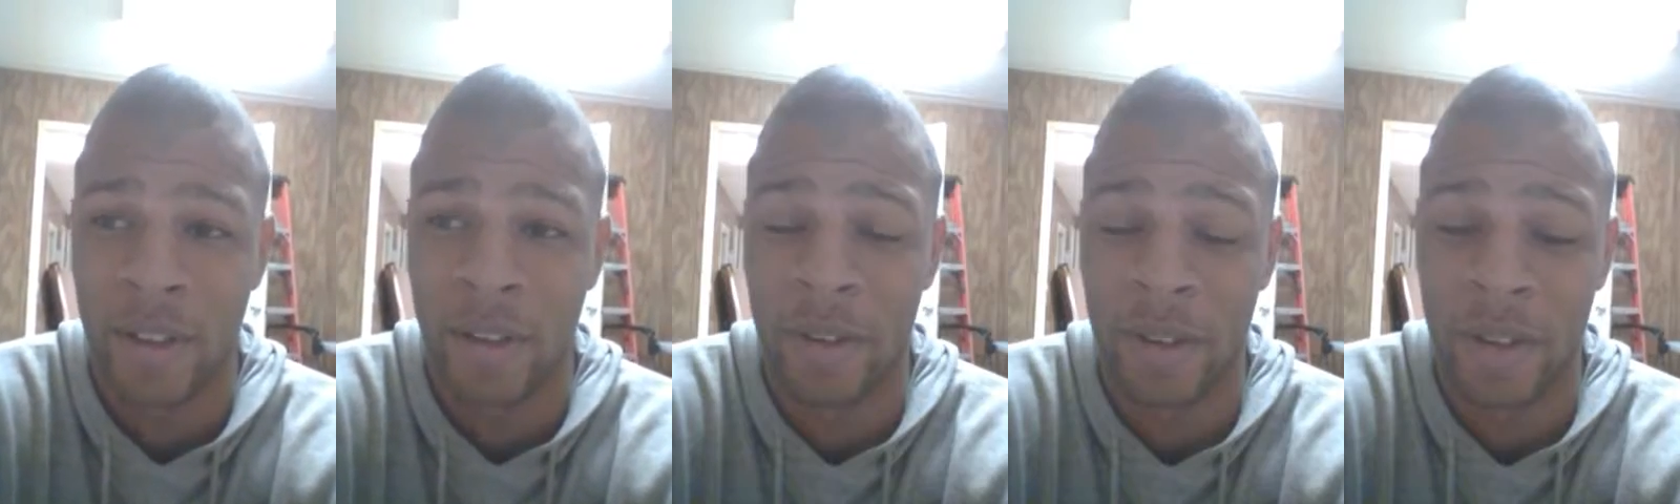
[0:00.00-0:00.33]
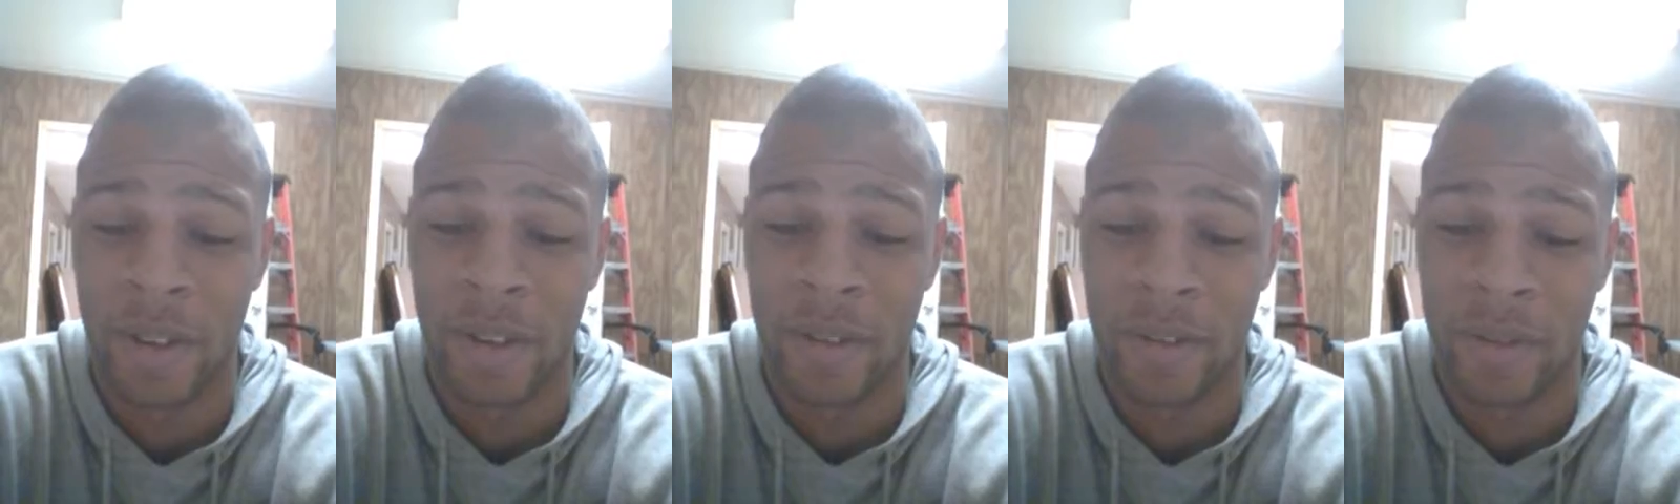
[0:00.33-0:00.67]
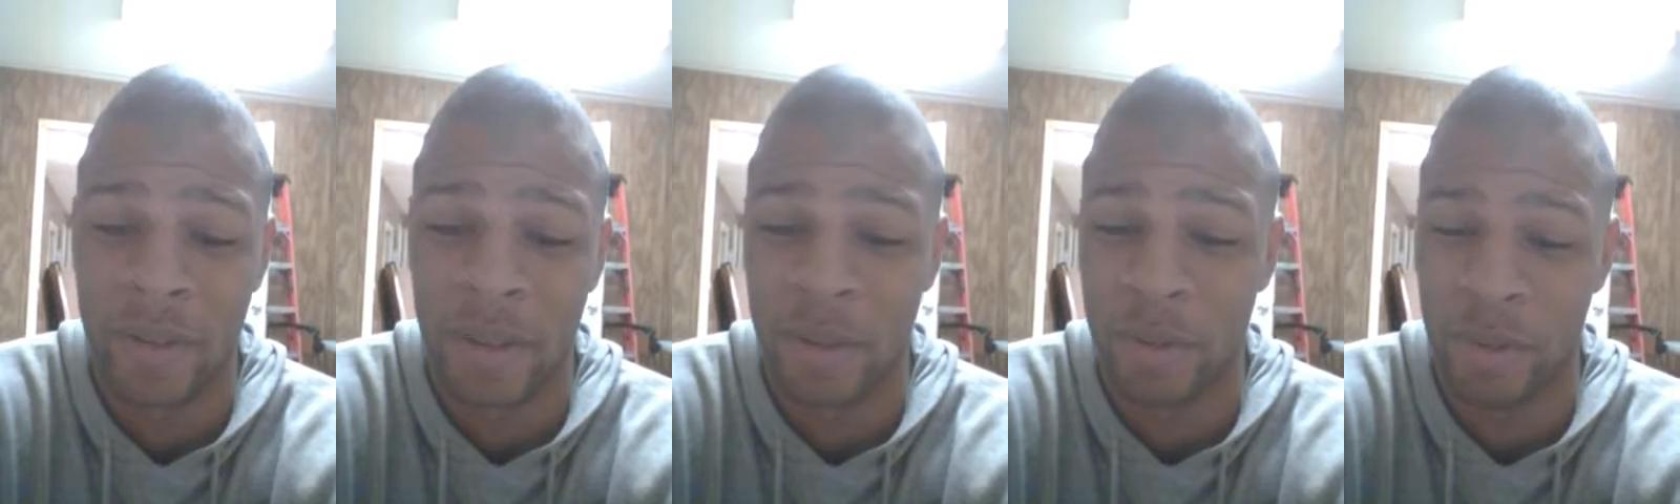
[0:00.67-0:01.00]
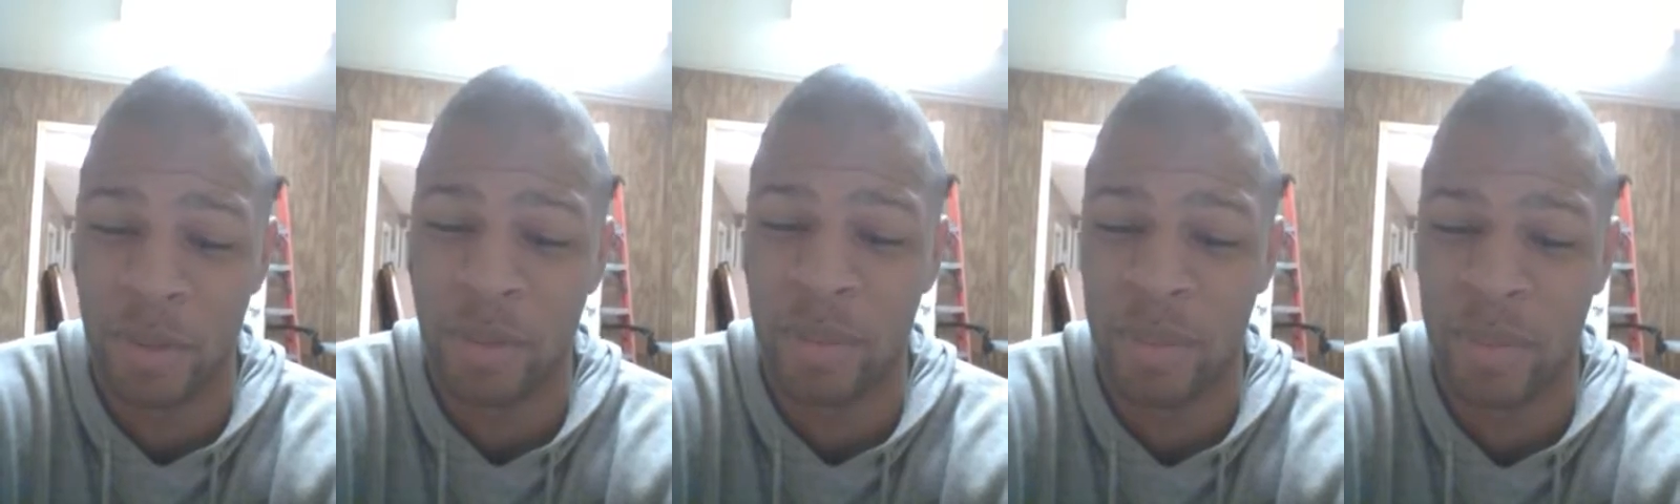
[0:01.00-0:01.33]
or in a
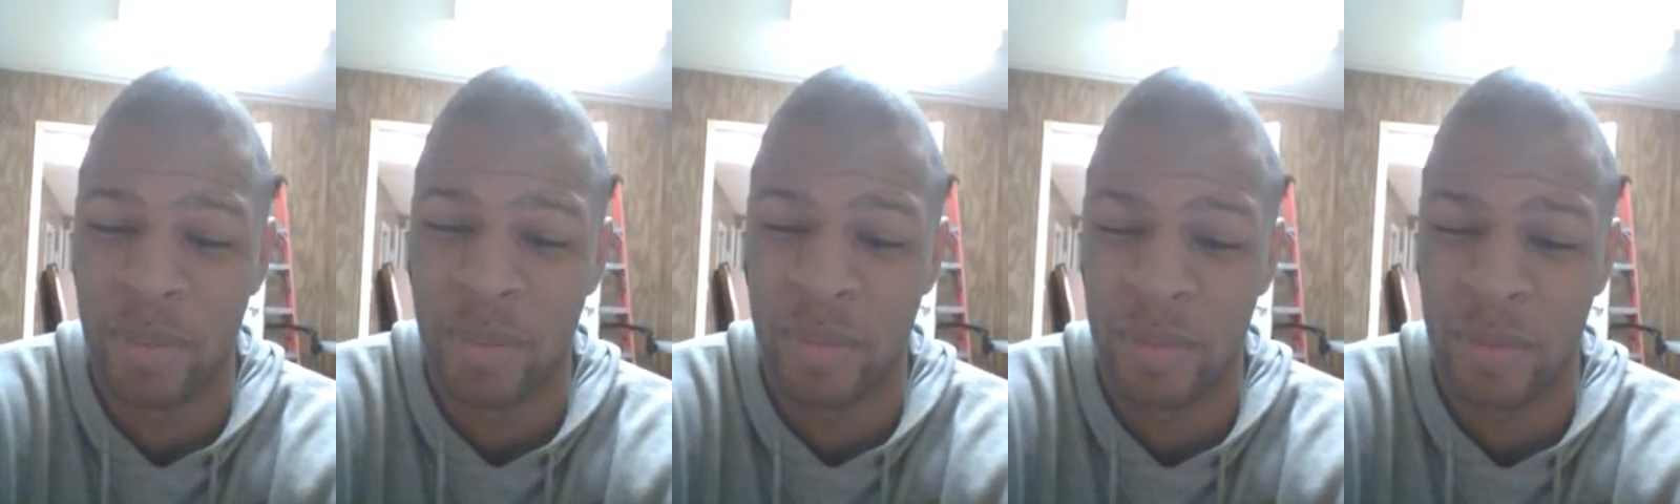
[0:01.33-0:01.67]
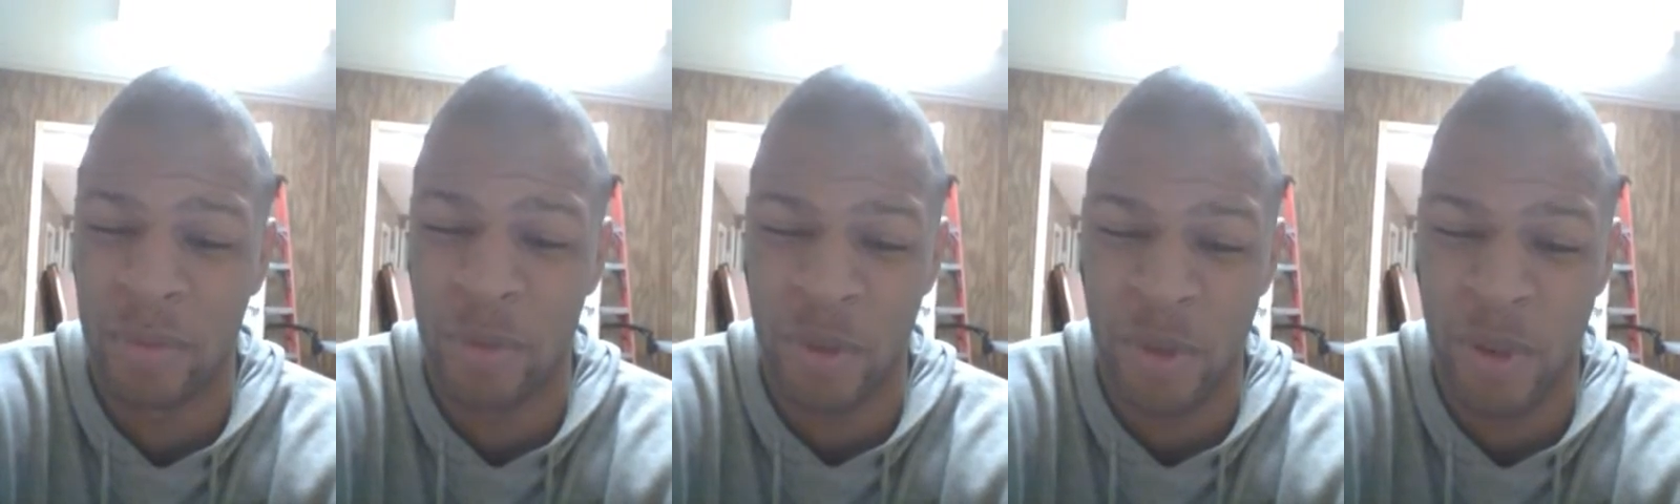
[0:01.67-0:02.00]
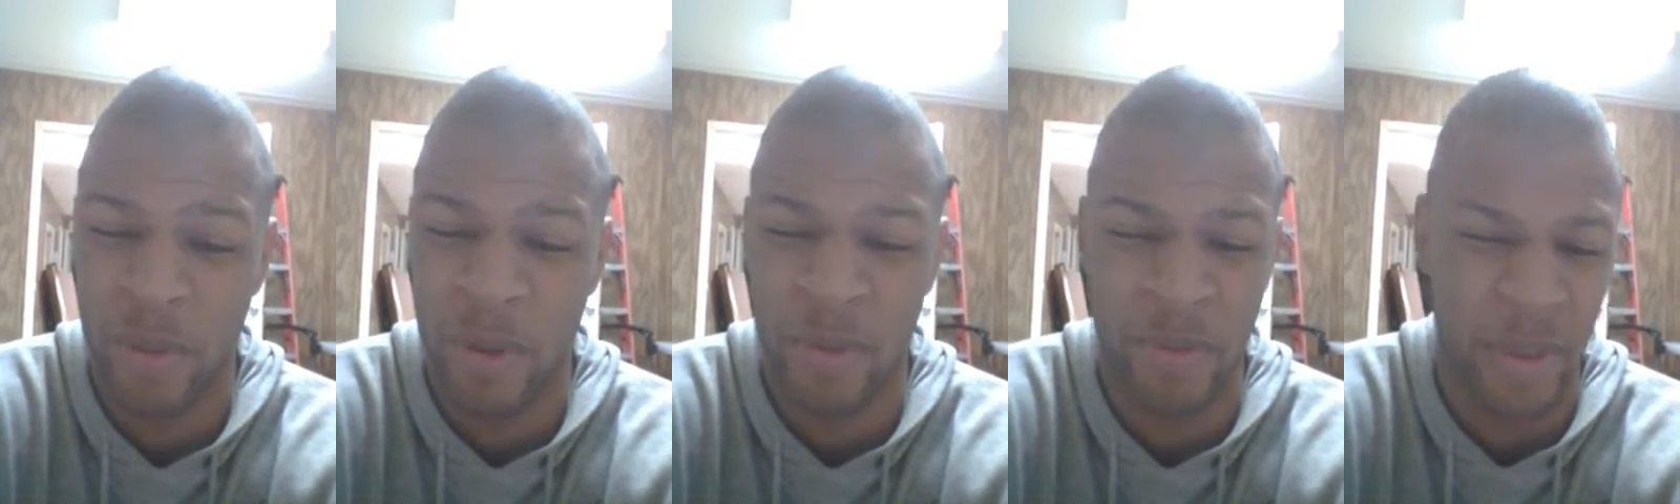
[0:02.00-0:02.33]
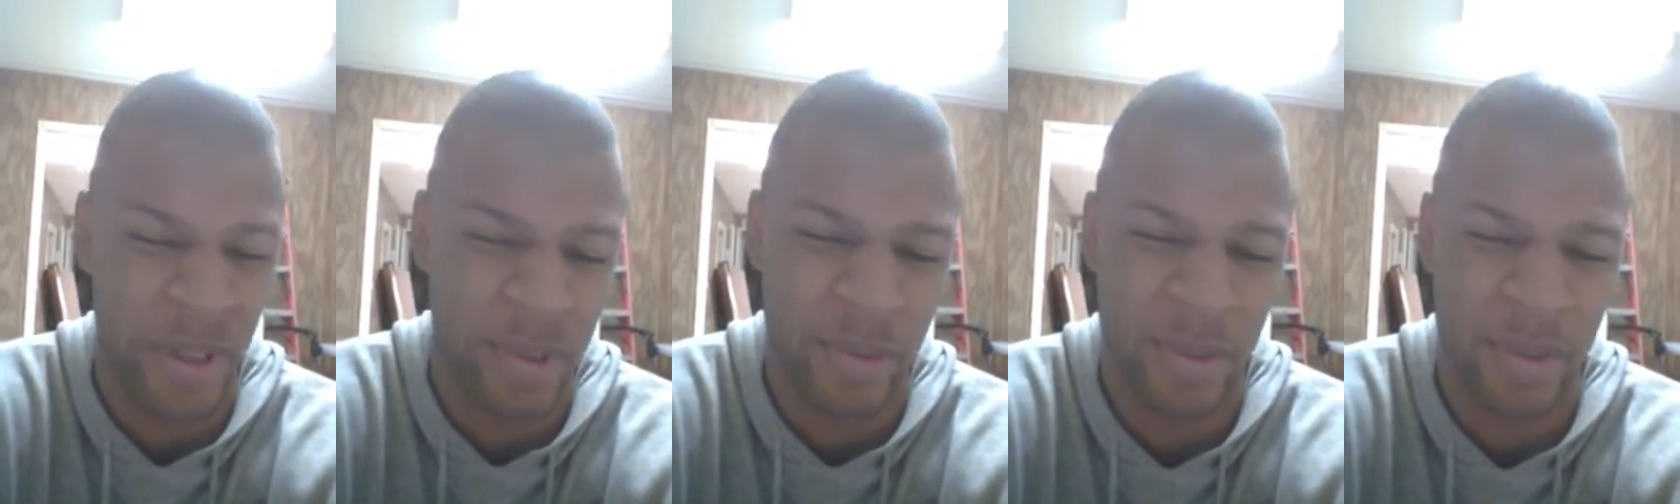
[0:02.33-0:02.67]
group forum on
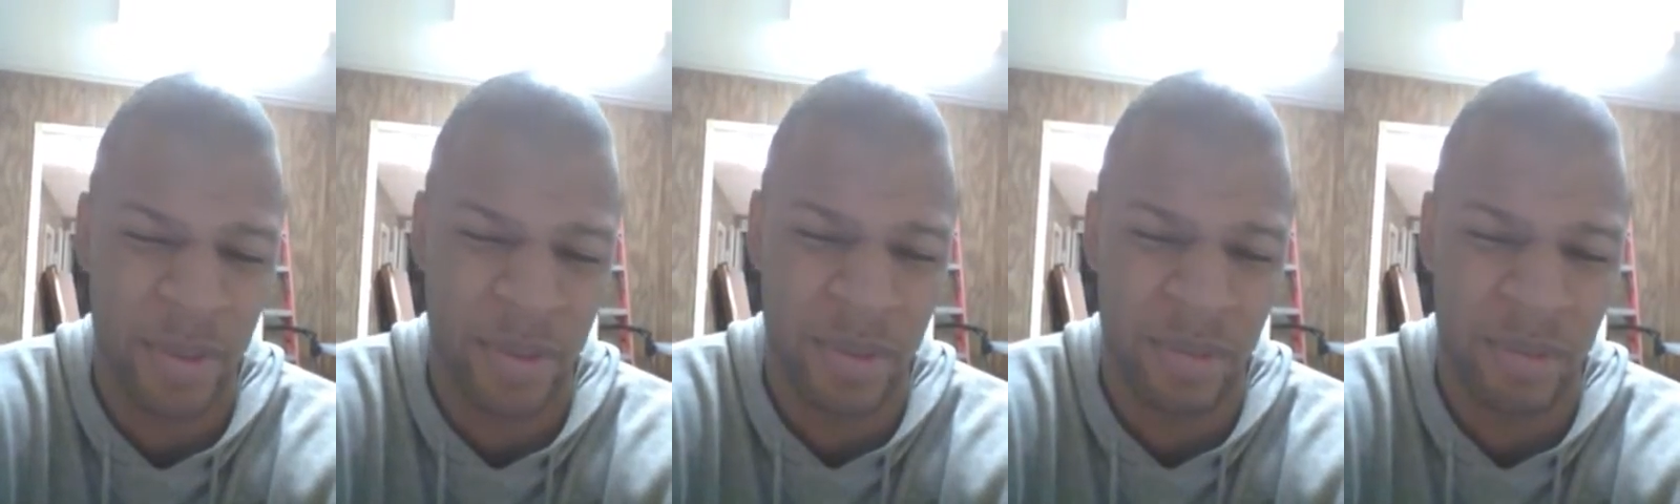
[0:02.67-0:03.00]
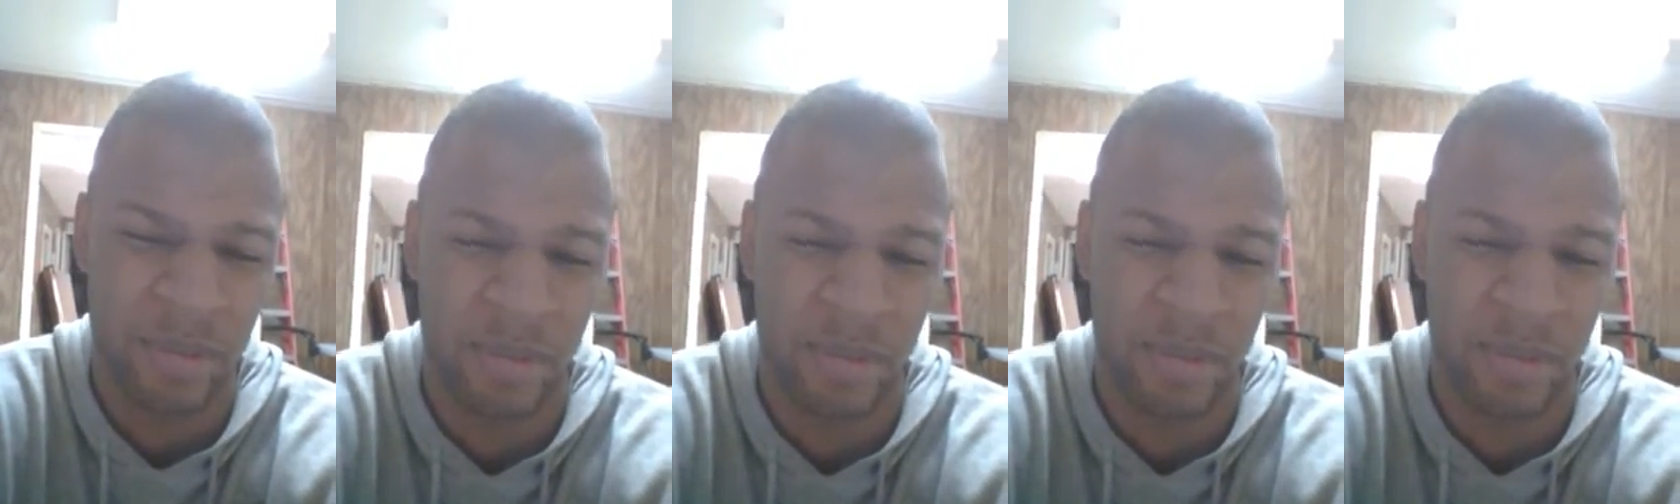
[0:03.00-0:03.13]
Facebook,